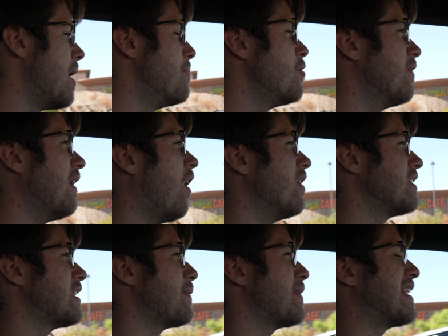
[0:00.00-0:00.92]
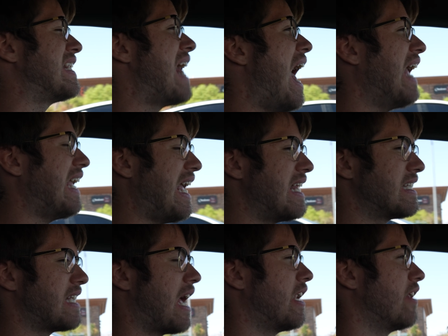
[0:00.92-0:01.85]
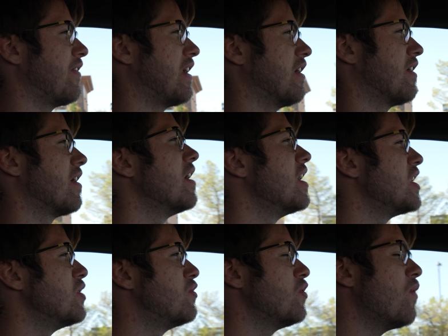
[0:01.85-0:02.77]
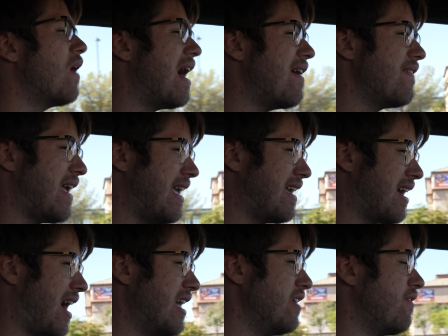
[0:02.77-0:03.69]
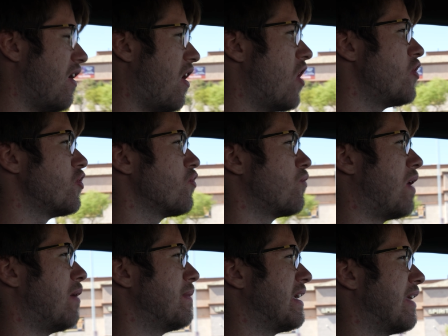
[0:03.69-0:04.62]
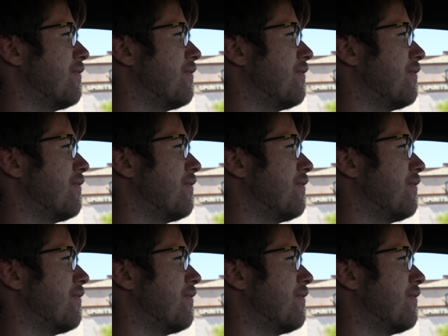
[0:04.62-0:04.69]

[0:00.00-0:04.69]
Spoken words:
Moving on to some of the tech inside of here, you do have a kind of underwhelming